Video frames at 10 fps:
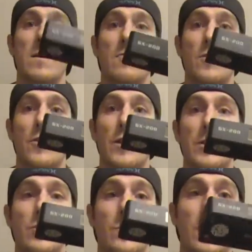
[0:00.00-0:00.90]
For
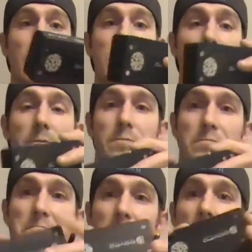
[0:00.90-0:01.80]
$32,
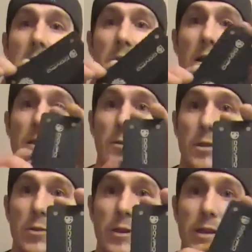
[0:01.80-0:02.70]
I thought this
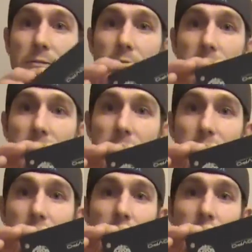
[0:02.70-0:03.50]
was a great device.